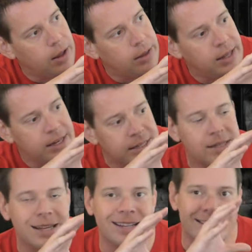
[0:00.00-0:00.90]
this
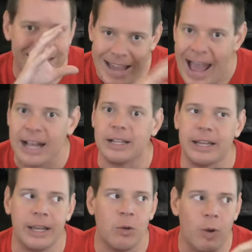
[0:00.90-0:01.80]
is
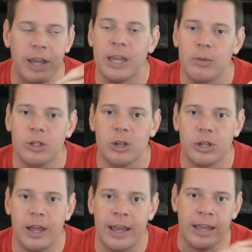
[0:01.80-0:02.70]
exactly what he would
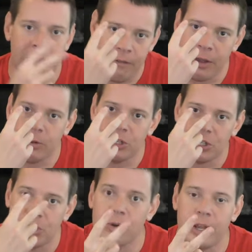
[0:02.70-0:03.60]
look like if he was
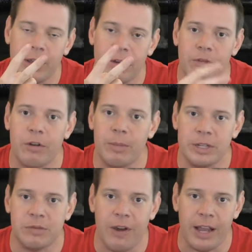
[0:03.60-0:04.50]
shooting from
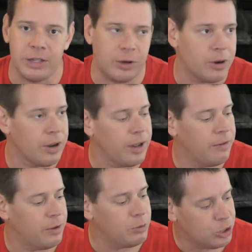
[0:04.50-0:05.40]
his visor,
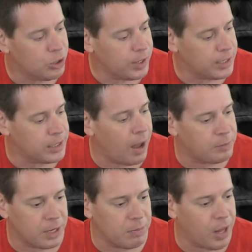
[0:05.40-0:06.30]
if he was shooting his
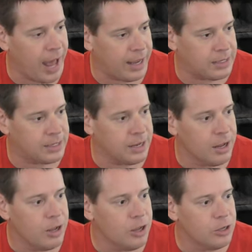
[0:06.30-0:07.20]
optic blast.
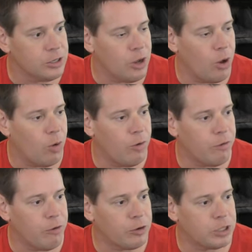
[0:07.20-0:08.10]
So
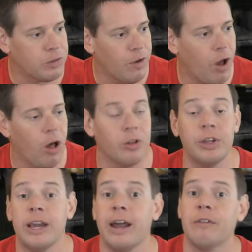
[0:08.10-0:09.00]
first of all,
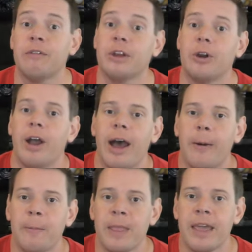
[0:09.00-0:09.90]
you got to figure
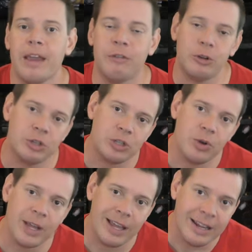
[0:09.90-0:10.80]
out if you're
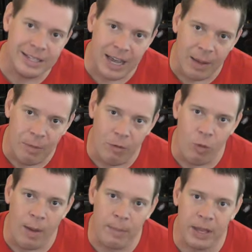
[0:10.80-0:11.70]
shooting any type of
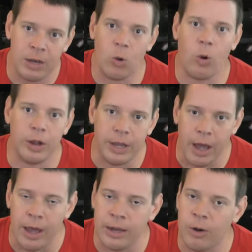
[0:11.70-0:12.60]
weapon or
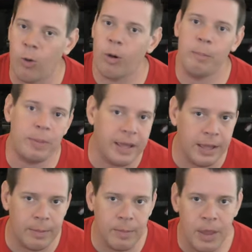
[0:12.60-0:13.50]
gun or
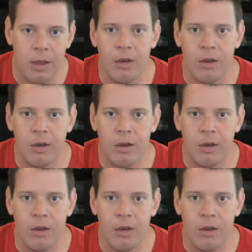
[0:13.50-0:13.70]
beam.